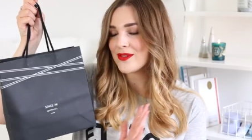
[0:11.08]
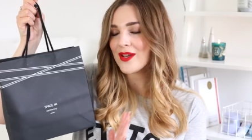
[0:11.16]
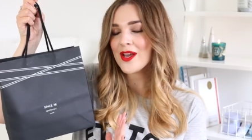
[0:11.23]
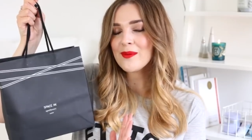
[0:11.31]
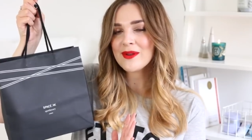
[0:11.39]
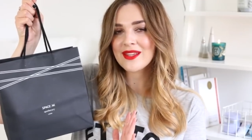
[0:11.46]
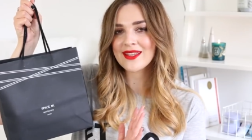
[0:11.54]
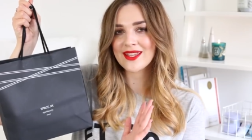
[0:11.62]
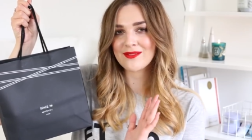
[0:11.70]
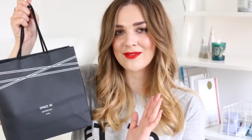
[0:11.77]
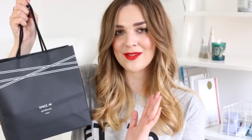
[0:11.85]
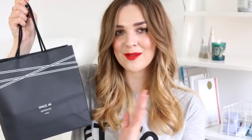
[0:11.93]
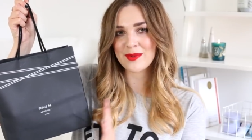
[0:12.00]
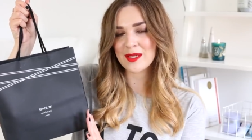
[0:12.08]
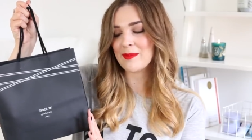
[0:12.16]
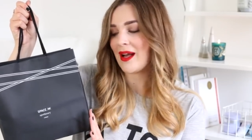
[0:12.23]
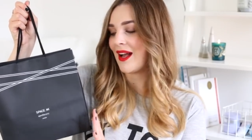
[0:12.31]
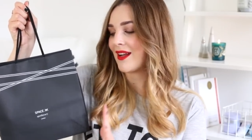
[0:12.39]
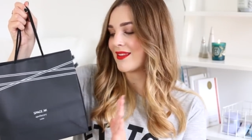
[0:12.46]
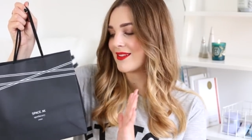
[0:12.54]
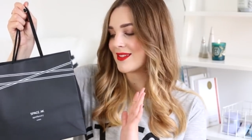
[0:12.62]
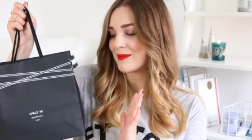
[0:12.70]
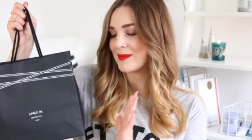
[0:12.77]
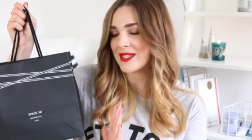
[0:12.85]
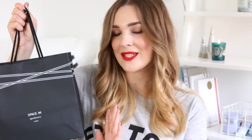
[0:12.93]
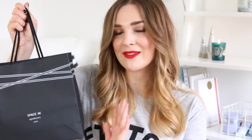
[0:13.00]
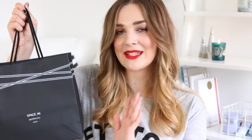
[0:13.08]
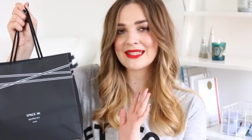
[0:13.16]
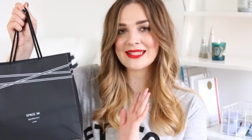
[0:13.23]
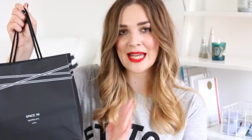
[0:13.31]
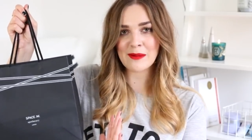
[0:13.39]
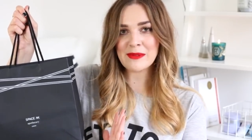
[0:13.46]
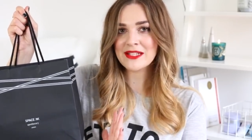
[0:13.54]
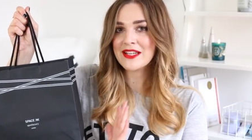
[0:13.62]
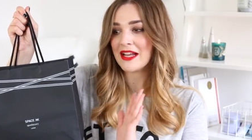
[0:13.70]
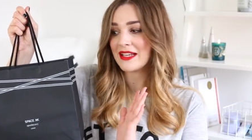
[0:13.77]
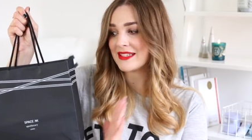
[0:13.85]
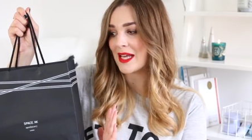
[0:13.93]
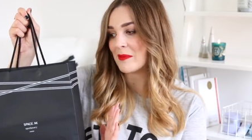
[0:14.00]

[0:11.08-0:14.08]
You know when they give you the big bag that some serious damage has